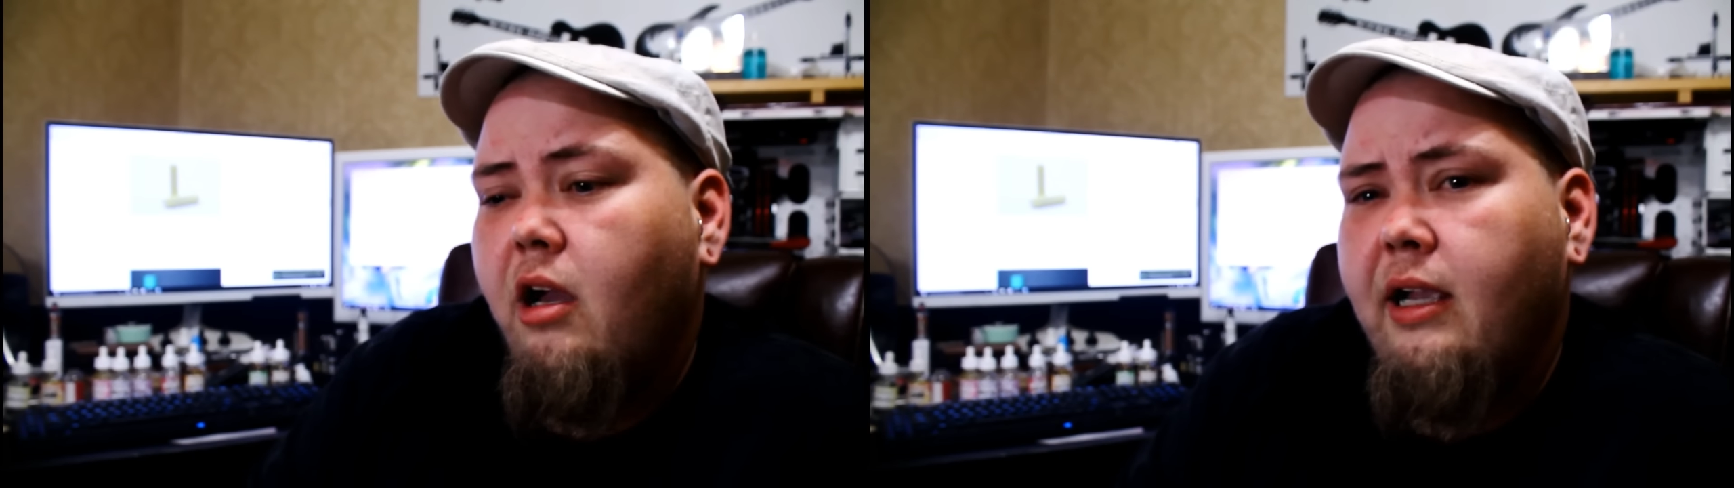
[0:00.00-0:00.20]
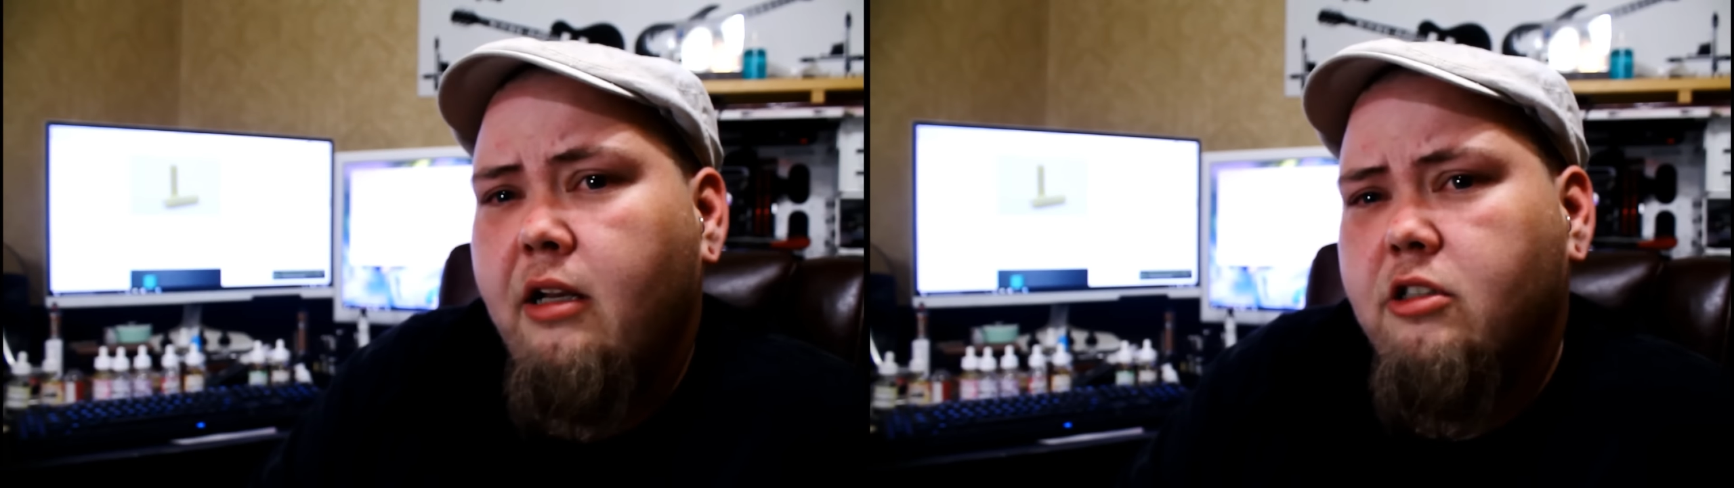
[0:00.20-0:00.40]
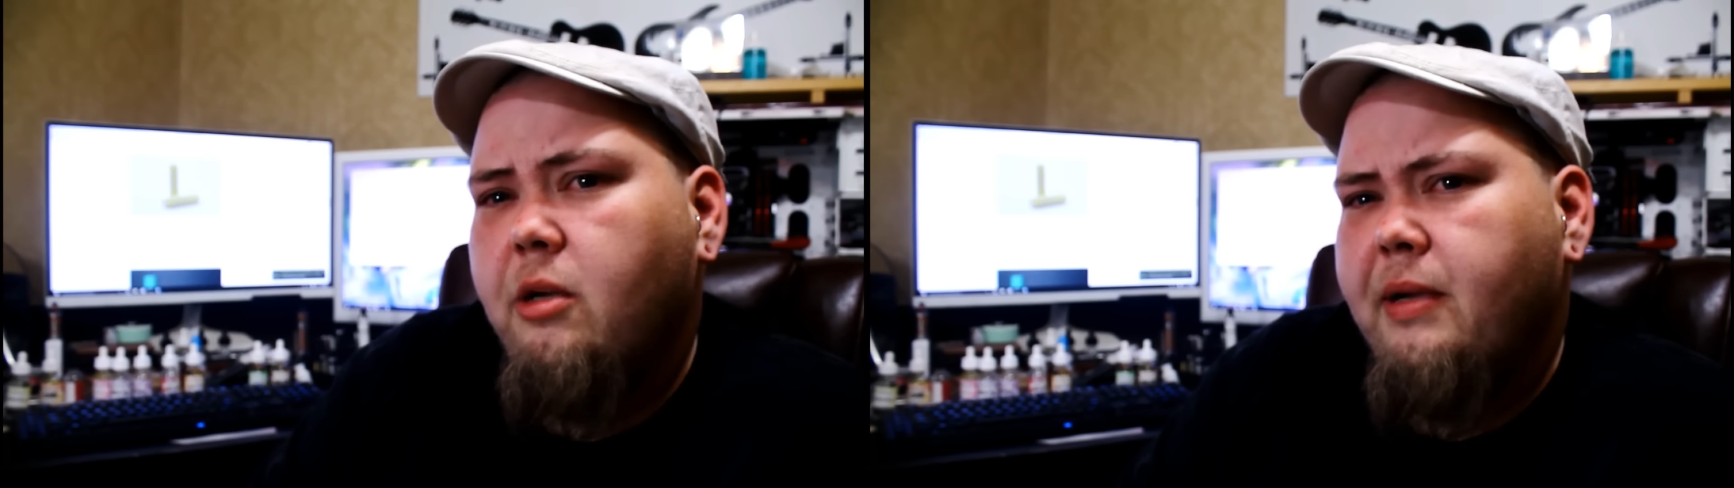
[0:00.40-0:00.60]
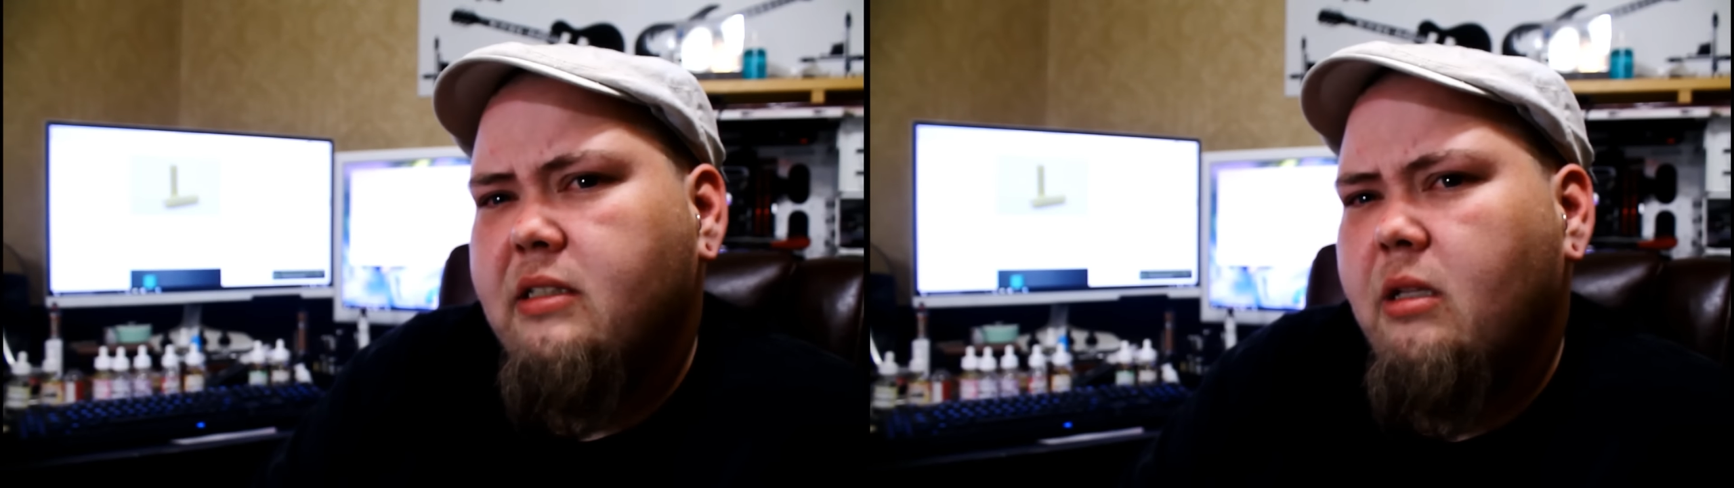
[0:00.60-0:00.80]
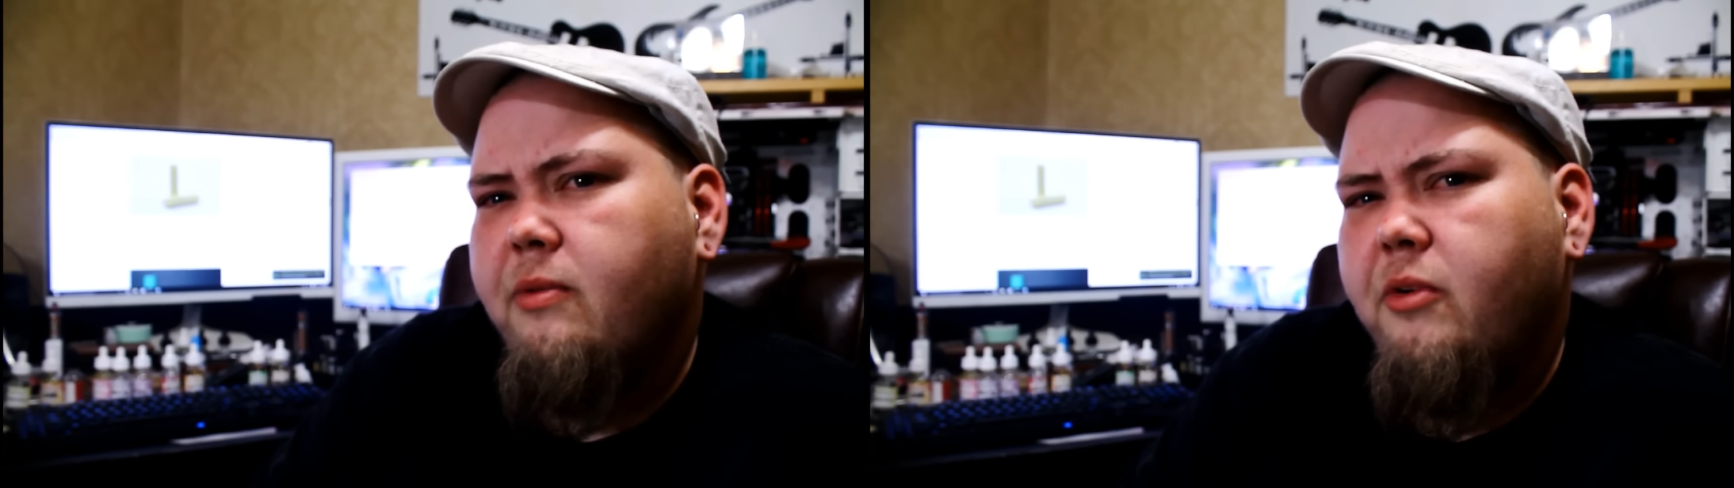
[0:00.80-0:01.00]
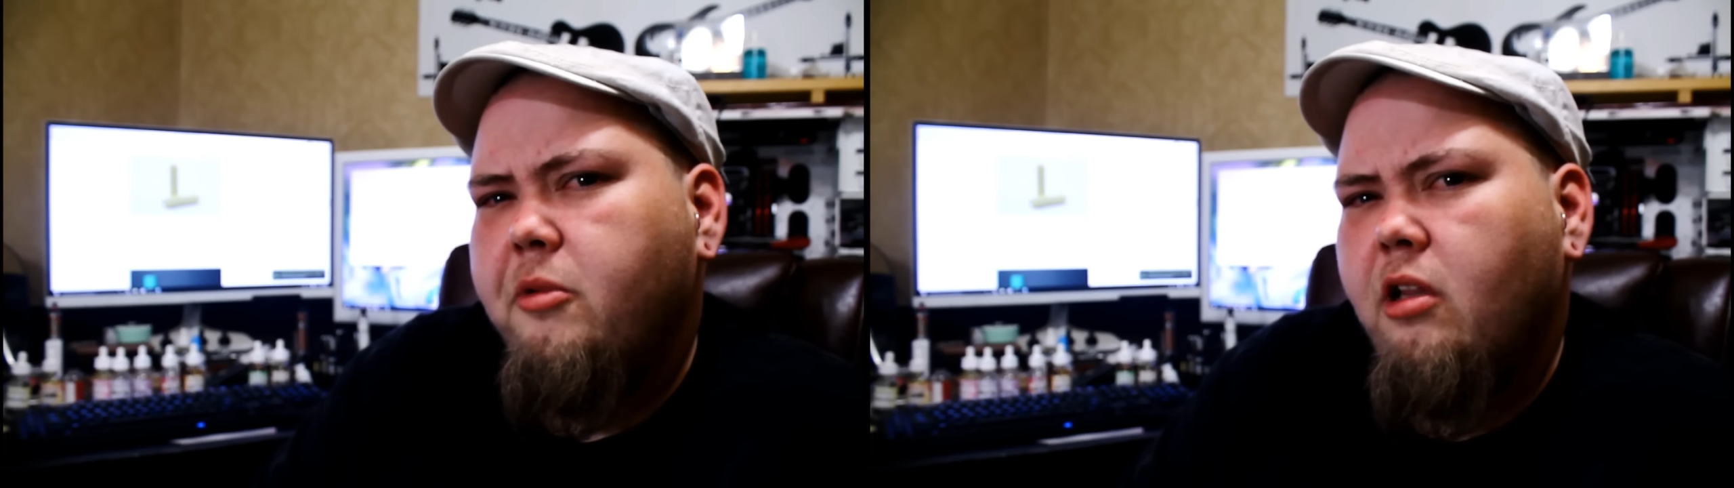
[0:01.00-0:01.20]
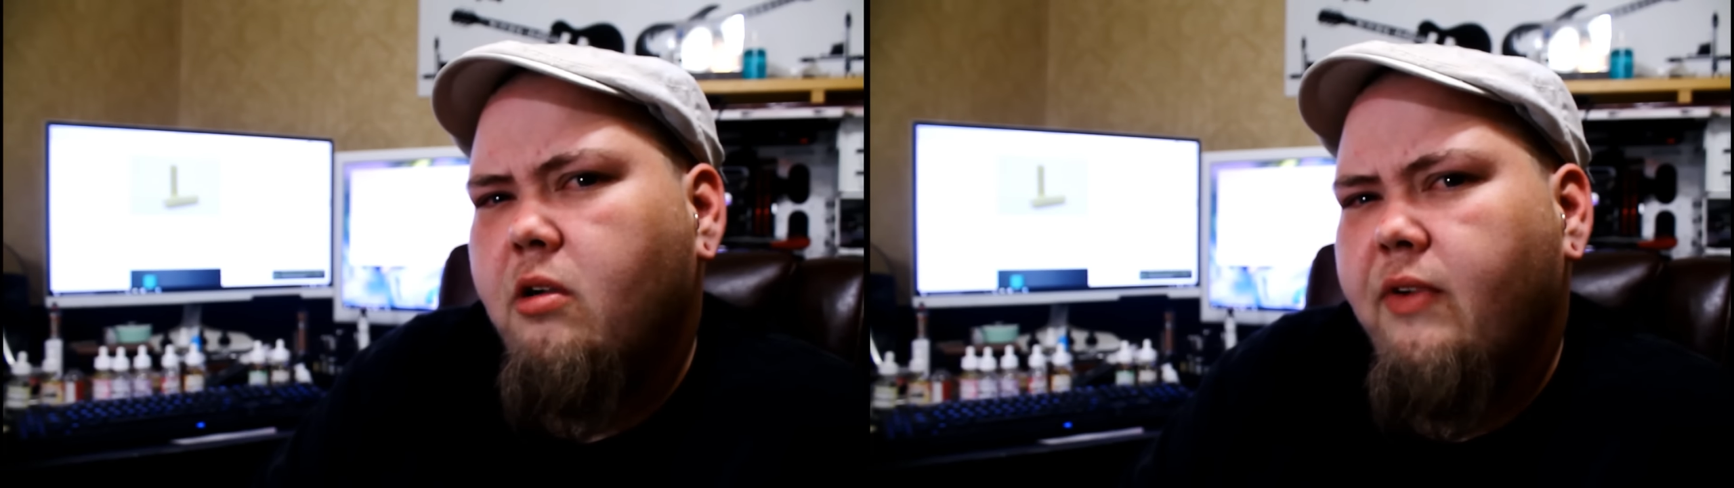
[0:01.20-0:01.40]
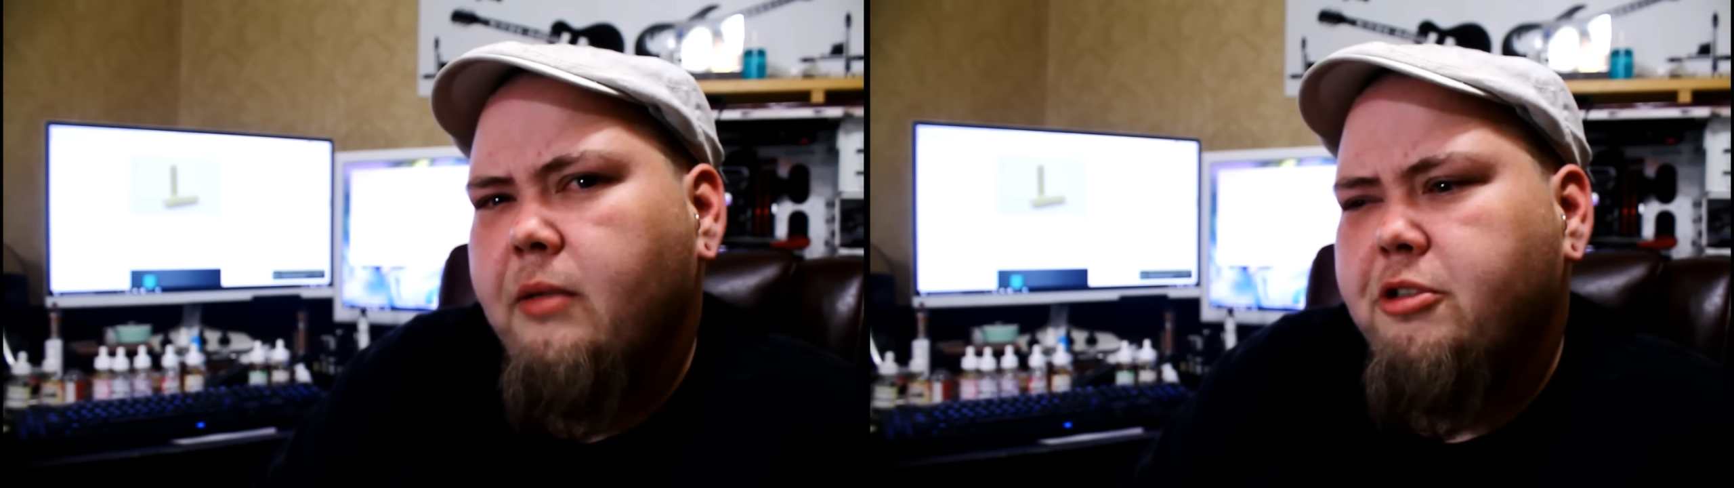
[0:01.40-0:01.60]
All you gotta do is go buy something from your
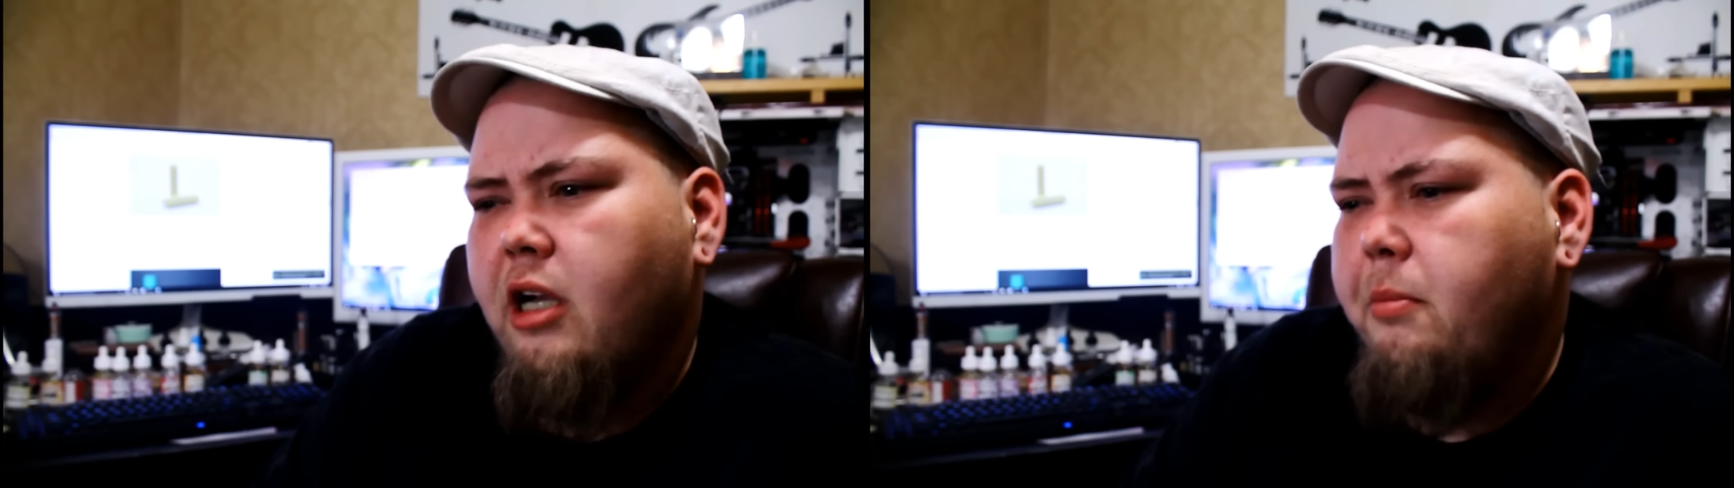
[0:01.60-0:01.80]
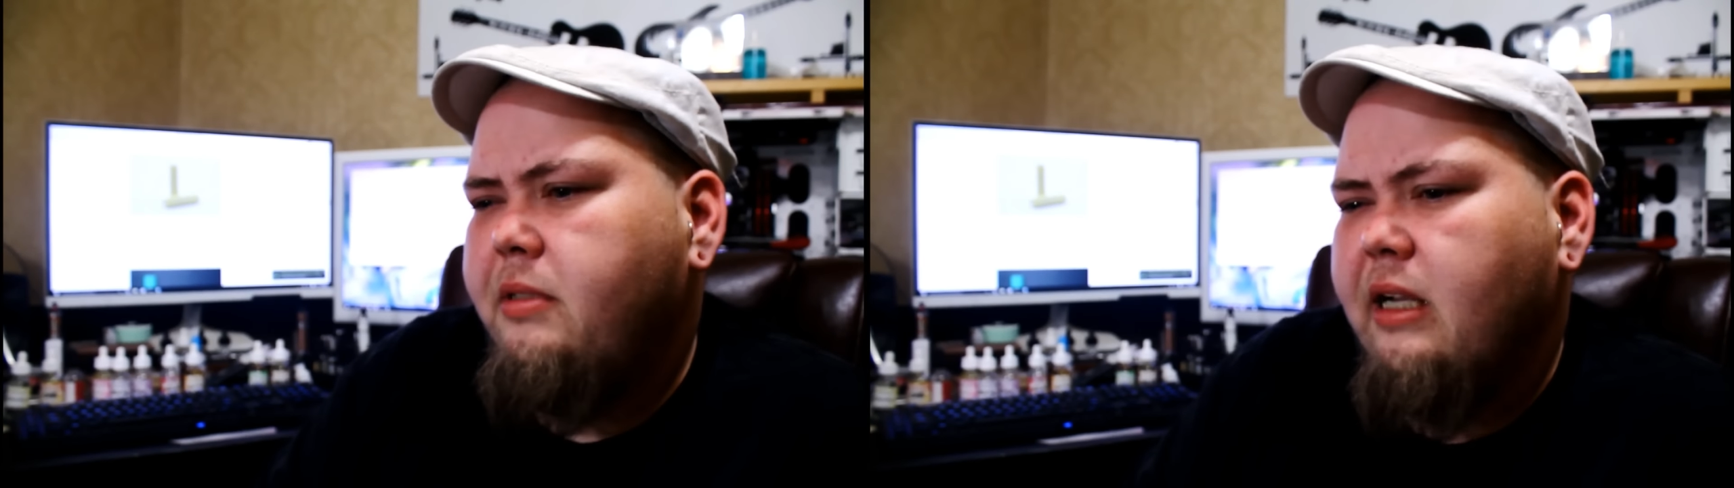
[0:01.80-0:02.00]
local vape shop.